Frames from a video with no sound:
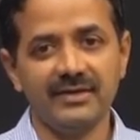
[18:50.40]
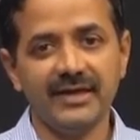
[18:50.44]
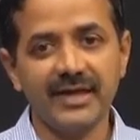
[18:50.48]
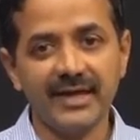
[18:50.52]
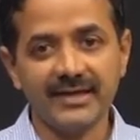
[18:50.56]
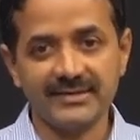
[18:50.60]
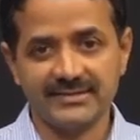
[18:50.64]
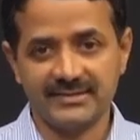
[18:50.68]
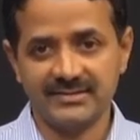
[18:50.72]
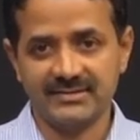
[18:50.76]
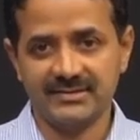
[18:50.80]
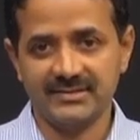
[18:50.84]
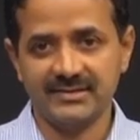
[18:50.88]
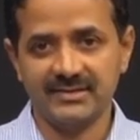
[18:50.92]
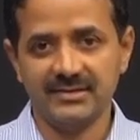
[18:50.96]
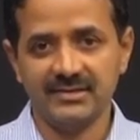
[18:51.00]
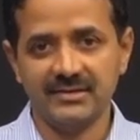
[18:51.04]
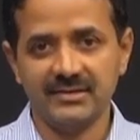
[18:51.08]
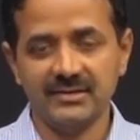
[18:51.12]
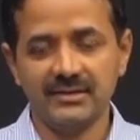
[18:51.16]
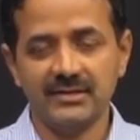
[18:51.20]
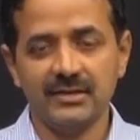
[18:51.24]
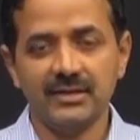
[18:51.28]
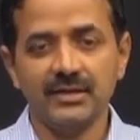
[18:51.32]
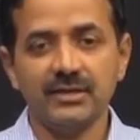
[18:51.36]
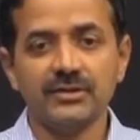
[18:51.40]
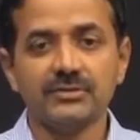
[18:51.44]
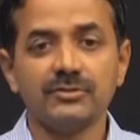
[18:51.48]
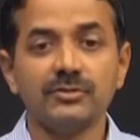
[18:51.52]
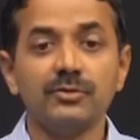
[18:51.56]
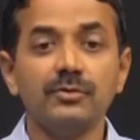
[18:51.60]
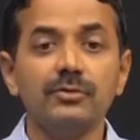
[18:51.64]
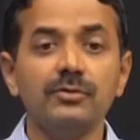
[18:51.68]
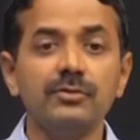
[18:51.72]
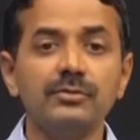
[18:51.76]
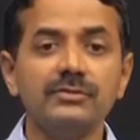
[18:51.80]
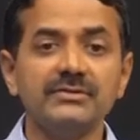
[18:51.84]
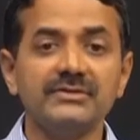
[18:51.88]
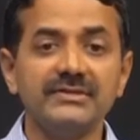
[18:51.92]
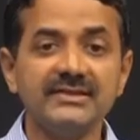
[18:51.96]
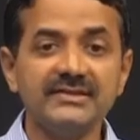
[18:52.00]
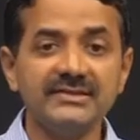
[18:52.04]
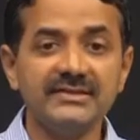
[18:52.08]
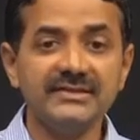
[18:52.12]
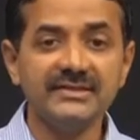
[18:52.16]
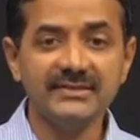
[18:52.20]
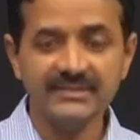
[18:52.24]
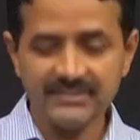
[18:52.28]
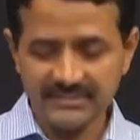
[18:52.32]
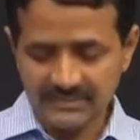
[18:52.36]
X. So,
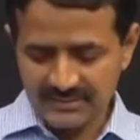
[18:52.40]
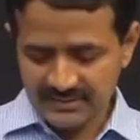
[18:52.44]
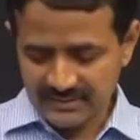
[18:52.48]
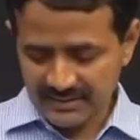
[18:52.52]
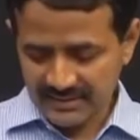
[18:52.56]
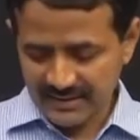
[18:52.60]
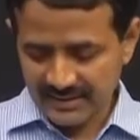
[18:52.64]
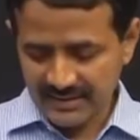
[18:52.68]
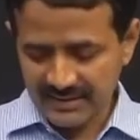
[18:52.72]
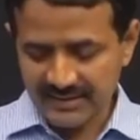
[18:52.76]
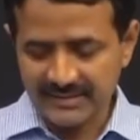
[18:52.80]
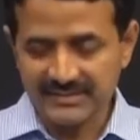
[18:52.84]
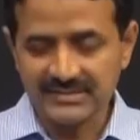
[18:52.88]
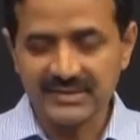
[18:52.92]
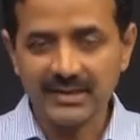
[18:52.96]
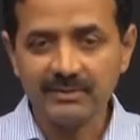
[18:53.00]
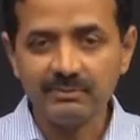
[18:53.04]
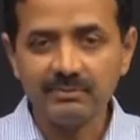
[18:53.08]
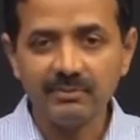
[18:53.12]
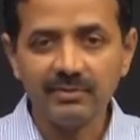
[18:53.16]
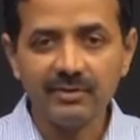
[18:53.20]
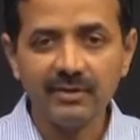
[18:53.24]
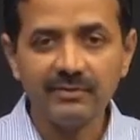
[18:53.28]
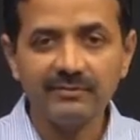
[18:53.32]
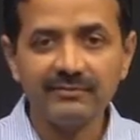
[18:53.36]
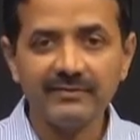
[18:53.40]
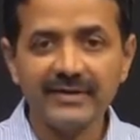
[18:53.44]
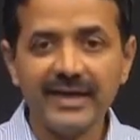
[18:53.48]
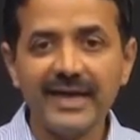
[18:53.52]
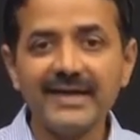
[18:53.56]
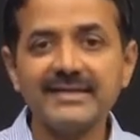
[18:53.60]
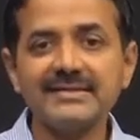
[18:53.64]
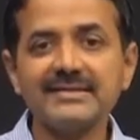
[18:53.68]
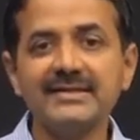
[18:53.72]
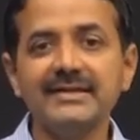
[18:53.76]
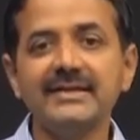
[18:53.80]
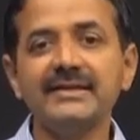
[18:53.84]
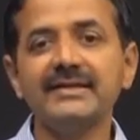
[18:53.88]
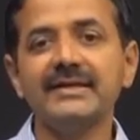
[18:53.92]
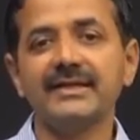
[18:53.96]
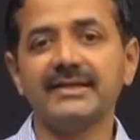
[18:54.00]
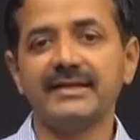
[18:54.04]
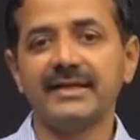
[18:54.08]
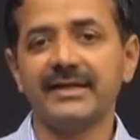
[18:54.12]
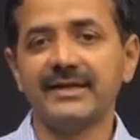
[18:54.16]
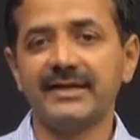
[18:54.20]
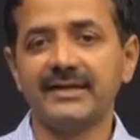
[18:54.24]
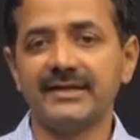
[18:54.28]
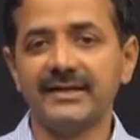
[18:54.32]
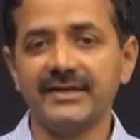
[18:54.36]
this is an example of X linked
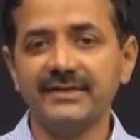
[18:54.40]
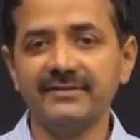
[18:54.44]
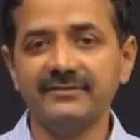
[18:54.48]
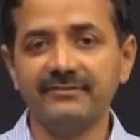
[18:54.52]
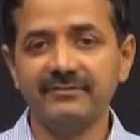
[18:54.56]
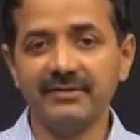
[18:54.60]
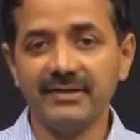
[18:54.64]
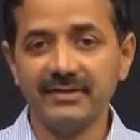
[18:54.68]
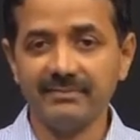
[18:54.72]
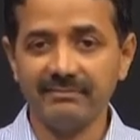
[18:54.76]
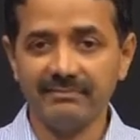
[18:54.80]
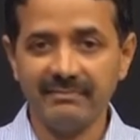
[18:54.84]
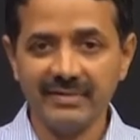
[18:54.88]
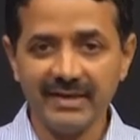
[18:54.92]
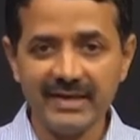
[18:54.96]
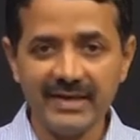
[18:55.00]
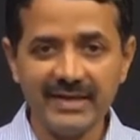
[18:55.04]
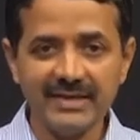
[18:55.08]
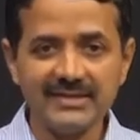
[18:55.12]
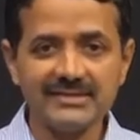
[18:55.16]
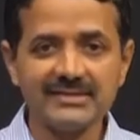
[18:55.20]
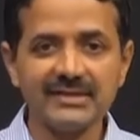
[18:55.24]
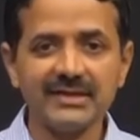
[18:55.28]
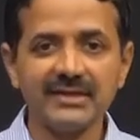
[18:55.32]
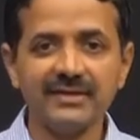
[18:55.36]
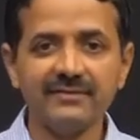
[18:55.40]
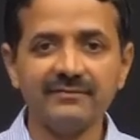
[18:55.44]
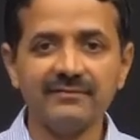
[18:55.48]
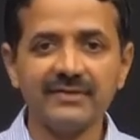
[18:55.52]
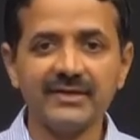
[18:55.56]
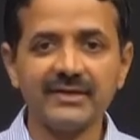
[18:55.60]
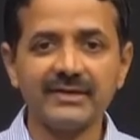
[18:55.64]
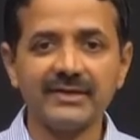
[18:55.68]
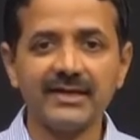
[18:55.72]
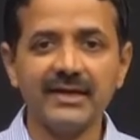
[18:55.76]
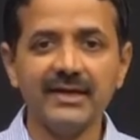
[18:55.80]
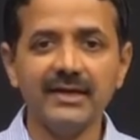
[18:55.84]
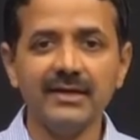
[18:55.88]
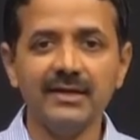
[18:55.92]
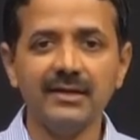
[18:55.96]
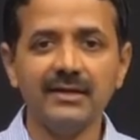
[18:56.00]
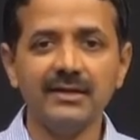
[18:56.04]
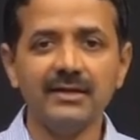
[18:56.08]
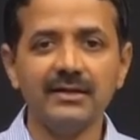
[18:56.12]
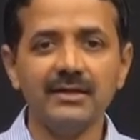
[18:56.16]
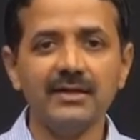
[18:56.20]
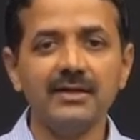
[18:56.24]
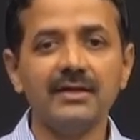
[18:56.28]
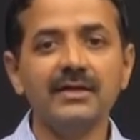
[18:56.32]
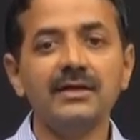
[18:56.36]
inheritance, where males are affected,
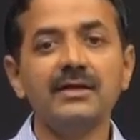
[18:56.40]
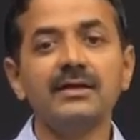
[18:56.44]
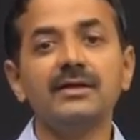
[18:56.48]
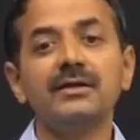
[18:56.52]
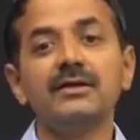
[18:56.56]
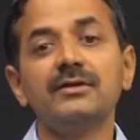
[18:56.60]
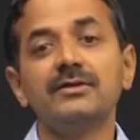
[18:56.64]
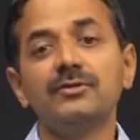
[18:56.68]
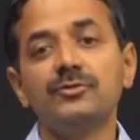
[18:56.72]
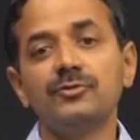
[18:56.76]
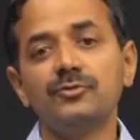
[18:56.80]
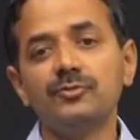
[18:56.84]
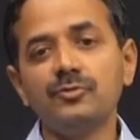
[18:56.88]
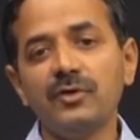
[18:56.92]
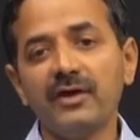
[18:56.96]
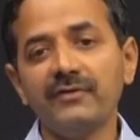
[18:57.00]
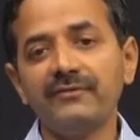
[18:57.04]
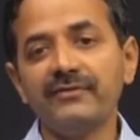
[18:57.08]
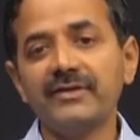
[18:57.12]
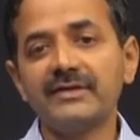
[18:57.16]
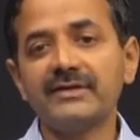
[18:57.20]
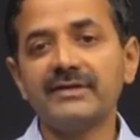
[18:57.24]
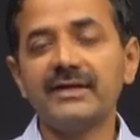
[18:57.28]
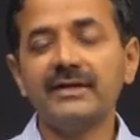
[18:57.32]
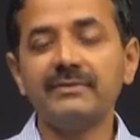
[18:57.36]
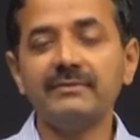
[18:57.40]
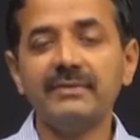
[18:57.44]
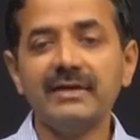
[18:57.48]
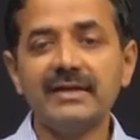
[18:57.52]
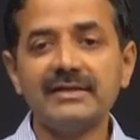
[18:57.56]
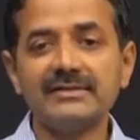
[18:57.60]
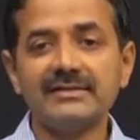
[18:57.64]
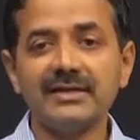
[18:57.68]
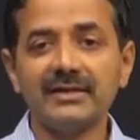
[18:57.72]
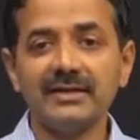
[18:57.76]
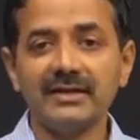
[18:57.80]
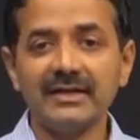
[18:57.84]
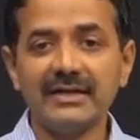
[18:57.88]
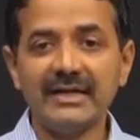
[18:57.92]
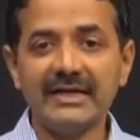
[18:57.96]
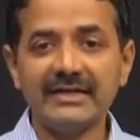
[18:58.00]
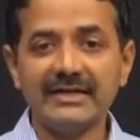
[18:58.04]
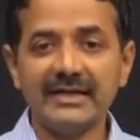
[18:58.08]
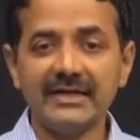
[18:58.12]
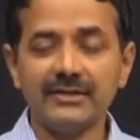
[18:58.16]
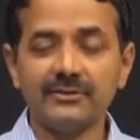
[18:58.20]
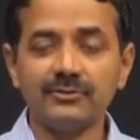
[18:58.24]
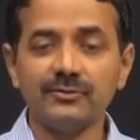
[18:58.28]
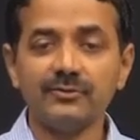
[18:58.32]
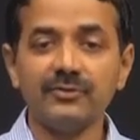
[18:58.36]
two affected males are
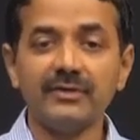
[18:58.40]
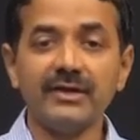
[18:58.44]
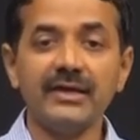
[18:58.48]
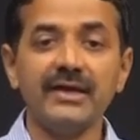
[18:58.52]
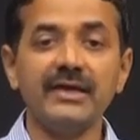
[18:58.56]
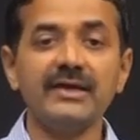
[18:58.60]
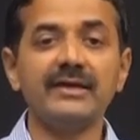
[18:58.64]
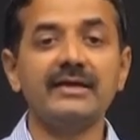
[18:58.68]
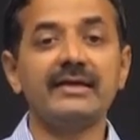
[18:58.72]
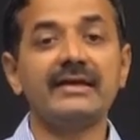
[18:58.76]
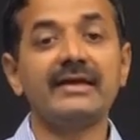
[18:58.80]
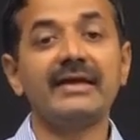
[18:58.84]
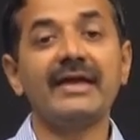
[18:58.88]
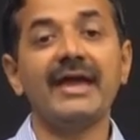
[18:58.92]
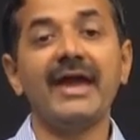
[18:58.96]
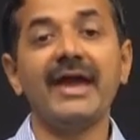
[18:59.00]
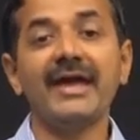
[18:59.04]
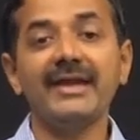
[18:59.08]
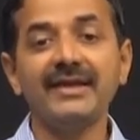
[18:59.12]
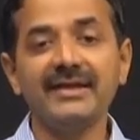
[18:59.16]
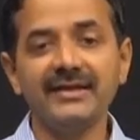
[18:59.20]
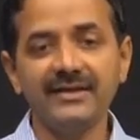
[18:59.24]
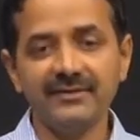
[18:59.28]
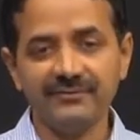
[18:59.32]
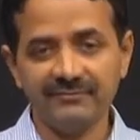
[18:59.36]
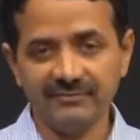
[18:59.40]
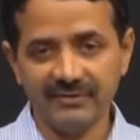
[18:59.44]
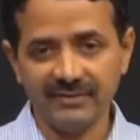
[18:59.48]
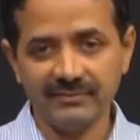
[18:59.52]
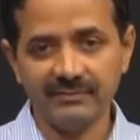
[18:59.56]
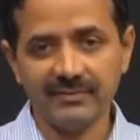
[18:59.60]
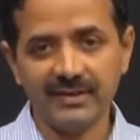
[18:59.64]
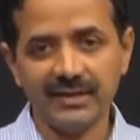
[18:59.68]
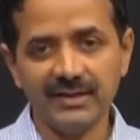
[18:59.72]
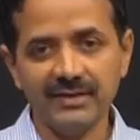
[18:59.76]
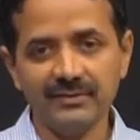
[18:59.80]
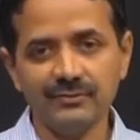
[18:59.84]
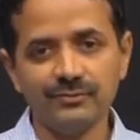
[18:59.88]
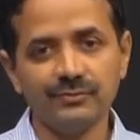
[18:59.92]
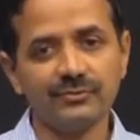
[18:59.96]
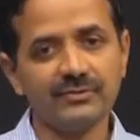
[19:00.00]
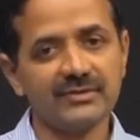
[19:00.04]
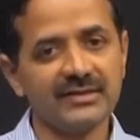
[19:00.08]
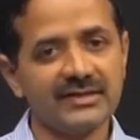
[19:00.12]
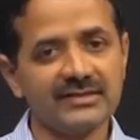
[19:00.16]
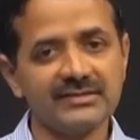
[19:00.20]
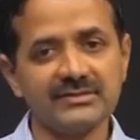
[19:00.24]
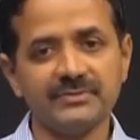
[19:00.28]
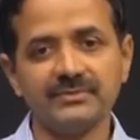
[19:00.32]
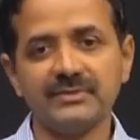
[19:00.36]
related through a carrier female who
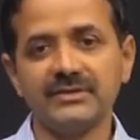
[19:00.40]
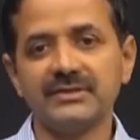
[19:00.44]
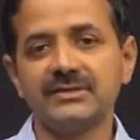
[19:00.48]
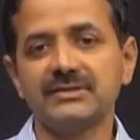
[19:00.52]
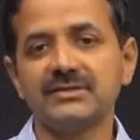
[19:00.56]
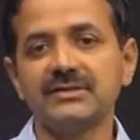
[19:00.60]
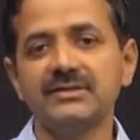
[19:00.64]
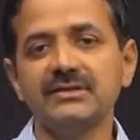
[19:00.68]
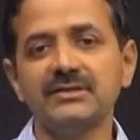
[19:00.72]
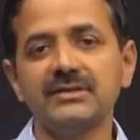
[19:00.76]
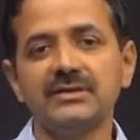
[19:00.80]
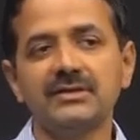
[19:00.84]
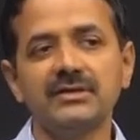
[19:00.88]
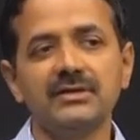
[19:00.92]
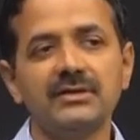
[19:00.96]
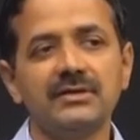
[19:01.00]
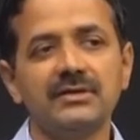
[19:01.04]
transmit the,